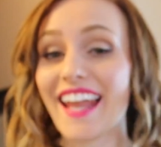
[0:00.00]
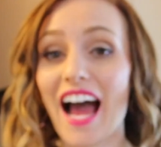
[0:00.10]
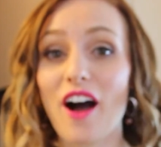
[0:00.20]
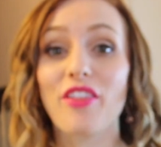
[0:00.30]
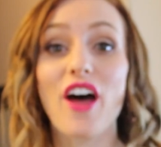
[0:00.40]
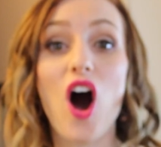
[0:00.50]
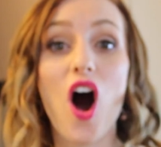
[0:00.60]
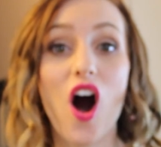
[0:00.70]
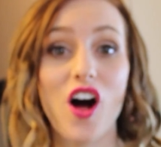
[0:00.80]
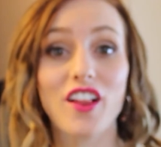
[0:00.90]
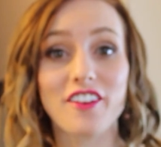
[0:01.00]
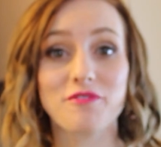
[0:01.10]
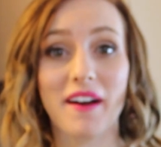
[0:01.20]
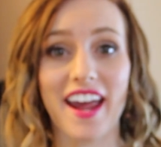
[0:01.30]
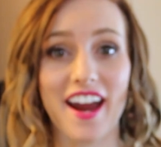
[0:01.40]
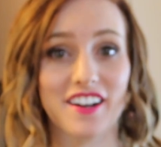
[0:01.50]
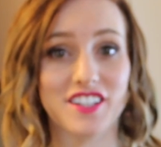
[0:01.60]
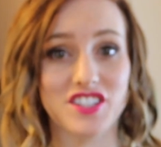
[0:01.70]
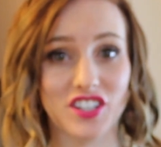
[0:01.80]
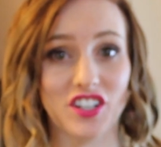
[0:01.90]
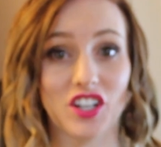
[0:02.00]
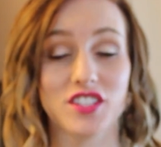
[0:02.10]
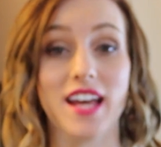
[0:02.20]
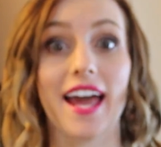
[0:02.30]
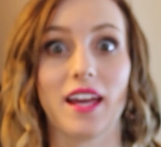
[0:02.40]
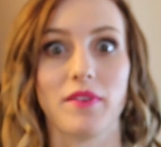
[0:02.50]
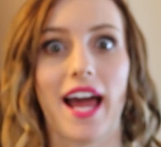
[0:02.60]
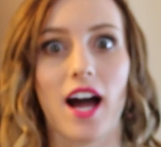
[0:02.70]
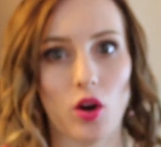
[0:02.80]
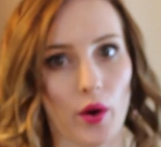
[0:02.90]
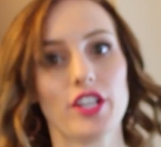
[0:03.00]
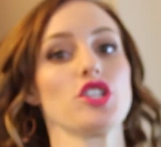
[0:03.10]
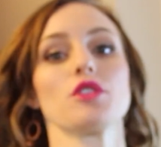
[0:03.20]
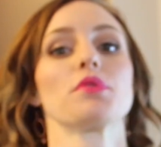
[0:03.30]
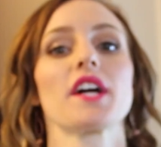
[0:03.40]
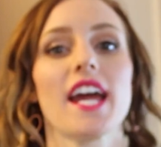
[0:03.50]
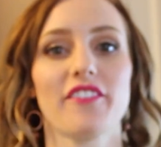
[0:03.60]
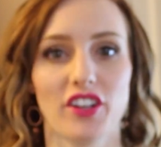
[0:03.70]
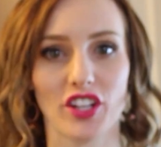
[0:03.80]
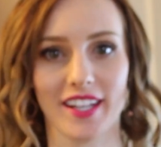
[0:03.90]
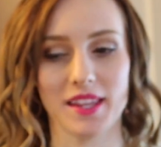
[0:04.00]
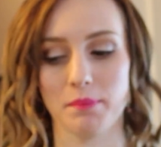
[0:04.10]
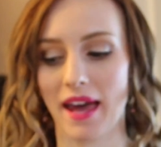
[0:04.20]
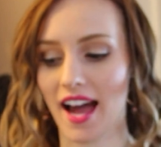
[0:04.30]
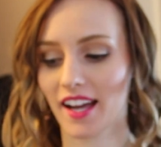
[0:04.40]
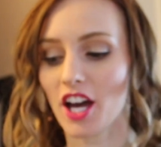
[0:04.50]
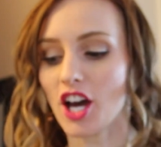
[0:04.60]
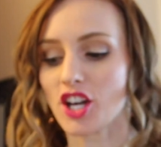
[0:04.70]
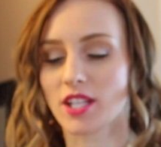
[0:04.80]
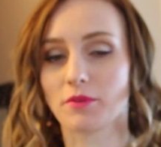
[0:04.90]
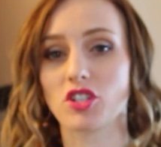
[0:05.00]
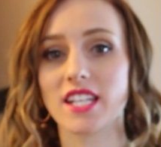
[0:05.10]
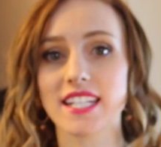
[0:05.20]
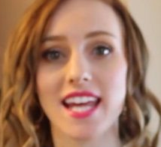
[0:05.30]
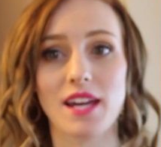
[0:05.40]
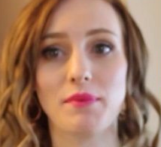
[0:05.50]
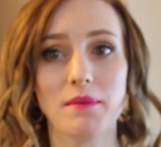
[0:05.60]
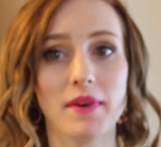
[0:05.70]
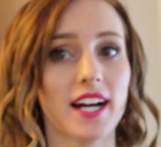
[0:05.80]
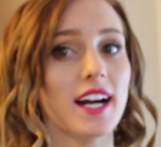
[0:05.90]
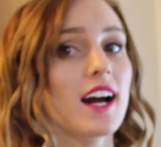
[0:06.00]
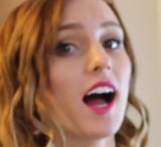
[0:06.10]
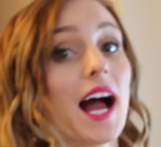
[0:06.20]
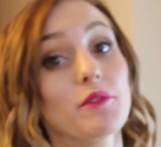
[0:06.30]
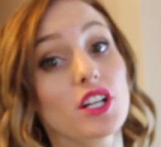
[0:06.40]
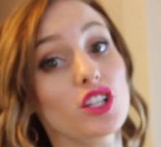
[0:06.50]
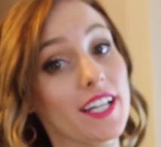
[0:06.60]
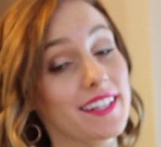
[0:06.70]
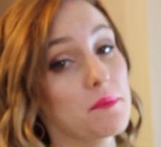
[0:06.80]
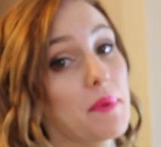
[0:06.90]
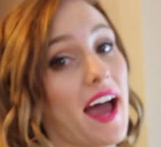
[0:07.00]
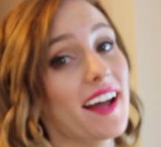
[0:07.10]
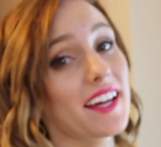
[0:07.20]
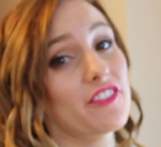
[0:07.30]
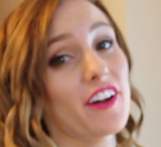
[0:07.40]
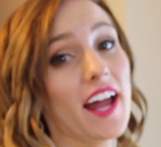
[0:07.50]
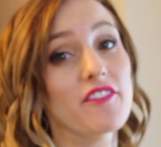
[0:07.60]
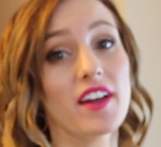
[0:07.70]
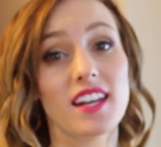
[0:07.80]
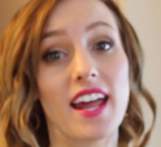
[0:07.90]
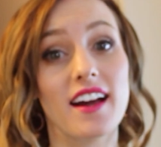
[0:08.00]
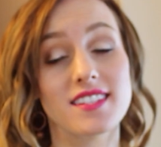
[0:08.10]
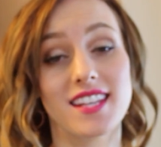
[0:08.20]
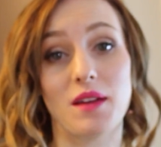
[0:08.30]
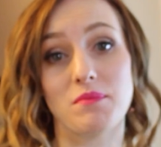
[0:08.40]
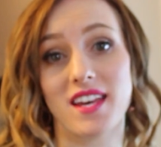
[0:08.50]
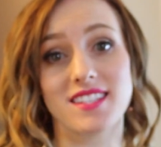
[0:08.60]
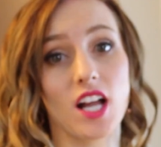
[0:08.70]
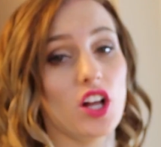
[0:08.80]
Now that all of my hair is curled, I am now going to brave and look at the back. So I'm just gonna take my mirror, I'm gonna look in the back, and if I have any hairs that I missed,